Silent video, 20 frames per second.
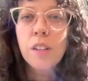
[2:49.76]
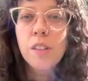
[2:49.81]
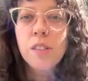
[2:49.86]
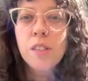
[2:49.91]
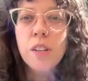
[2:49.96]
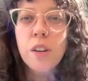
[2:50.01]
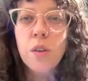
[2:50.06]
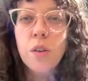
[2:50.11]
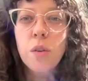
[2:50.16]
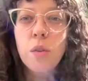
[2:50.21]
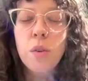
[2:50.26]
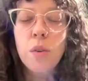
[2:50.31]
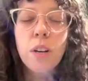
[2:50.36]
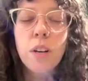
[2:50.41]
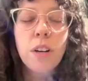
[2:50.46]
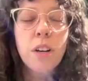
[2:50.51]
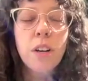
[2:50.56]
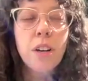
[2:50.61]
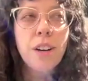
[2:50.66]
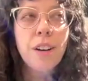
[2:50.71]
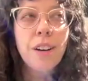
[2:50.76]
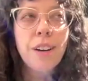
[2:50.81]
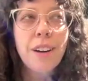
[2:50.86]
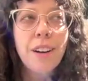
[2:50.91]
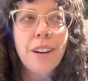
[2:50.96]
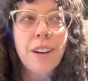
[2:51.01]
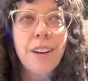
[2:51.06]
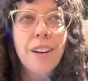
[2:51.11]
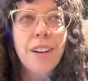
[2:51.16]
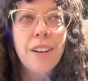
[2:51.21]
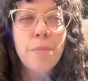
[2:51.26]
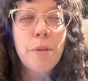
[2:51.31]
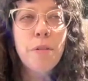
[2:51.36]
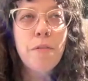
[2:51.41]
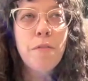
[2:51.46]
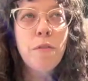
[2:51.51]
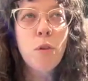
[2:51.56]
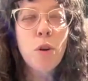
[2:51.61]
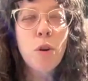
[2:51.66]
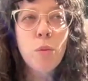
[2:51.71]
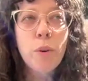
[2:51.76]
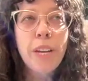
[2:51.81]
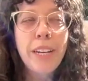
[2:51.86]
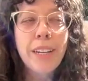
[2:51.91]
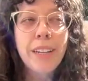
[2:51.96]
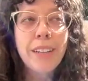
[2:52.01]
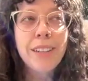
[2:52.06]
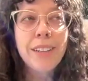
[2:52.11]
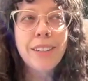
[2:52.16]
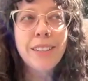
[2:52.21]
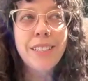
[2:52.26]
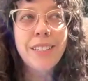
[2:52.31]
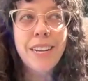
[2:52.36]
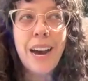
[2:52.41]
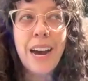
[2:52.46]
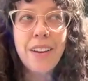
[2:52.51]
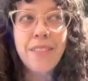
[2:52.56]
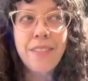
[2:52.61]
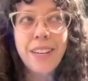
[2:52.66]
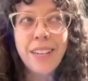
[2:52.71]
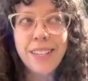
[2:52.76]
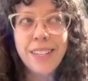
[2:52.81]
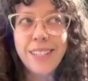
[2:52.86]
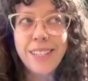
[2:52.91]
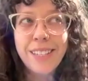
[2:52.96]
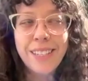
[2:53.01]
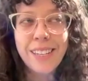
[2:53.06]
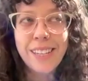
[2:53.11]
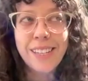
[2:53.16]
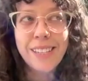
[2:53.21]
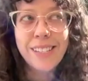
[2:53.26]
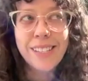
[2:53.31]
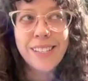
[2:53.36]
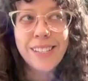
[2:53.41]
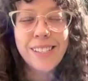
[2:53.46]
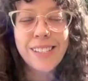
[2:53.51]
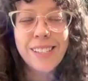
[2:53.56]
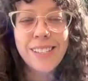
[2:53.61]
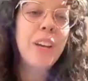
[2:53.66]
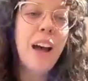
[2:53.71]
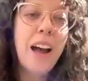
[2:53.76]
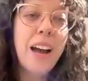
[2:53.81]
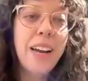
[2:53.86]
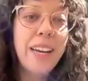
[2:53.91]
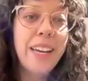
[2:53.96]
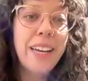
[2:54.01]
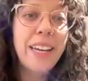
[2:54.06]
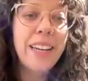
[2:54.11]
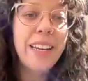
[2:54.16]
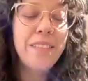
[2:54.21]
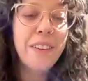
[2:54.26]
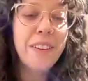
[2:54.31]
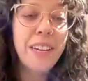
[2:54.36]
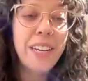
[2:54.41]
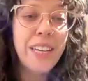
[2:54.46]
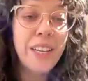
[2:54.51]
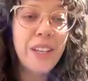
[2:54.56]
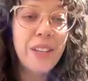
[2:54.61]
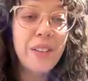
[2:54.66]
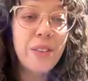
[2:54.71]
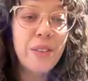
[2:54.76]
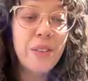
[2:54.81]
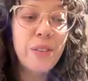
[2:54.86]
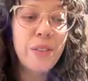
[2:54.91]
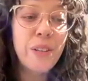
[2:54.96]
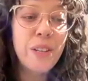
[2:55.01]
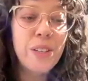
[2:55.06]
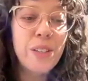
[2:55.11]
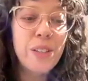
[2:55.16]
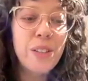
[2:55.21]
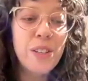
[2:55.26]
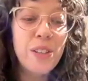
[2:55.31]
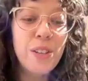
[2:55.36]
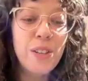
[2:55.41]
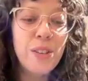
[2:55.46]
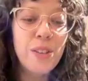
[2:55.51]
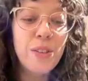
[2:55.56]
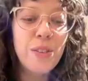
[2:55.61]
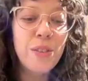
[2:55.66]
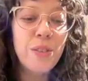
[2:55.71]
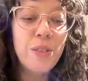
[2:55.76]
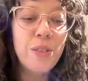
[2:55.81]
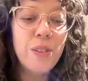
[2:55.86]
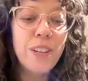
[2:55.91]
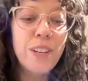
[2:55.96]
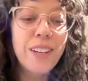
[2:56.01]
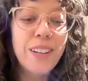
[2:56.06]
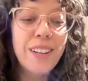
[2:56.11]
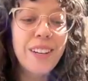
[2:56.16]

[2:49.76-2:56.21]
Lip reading: So before we dive into this, I invite you to